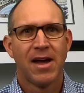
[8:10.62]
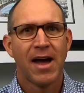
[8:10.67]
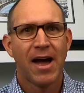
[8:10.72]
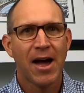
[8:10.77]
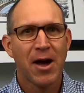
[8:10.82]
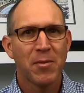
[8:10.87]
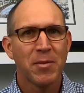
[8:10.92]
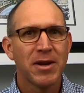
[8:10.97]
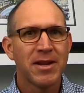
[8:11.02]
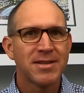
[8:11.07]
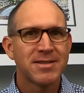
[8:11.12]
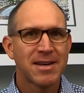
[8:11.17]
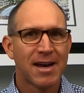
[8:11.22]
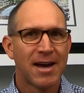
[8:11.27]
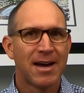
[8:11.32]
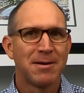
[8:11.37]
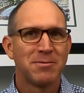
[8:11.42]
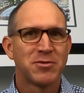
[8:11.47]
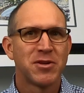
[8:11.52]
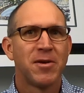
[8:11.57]
How many
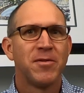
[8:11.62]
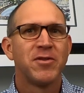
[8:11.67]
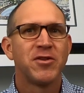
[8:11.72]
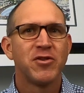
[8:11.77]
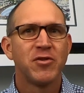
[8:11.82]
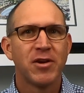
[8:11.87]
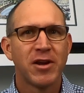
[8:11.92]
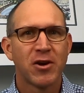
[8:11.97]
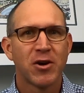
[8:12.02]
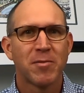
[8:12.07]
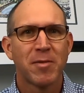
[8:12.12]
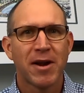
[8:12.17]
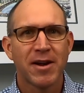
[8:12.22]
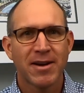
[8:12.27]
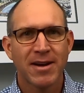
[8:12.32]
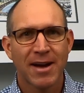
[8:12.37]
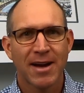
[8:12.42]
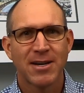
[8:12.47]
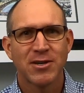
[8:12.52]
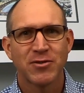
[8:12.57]
times do you hear
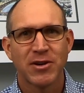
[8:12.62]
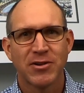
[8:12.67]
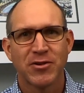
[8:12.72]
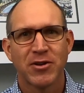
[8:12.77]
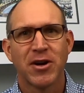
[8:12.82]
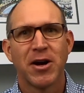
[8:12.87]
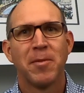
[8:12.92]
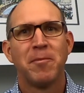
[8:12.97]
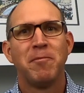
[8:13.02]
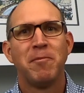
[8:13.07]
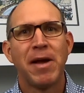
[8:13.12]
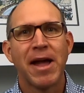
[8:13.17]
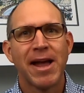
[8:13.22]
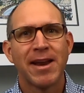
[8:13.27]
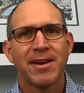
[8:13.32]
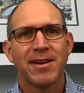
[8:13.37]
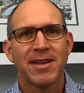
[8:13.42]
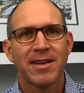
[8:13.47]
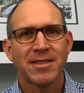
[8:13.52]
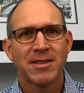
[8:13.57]
about a contractor
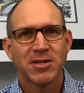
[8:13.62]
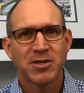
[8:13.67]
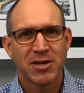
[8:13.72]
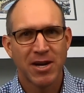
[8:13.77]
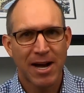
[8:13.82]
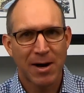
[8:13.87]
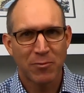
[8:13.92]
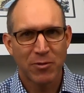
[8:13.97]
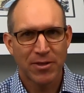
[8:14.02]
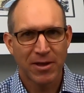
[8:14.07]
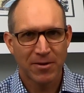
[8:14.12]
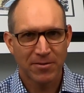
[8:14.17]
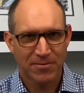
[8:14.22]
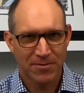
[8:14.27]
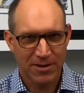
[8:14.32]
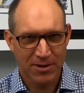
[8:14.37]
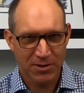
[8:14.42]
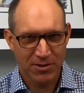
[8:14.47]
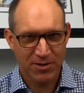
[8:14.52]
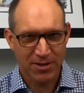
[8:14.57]
abandoning the job without
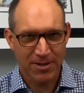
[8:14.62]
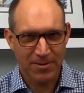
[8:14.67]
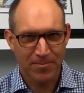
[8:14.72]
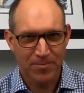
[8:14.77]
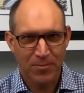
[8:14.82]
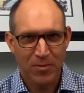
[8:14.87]
finishing?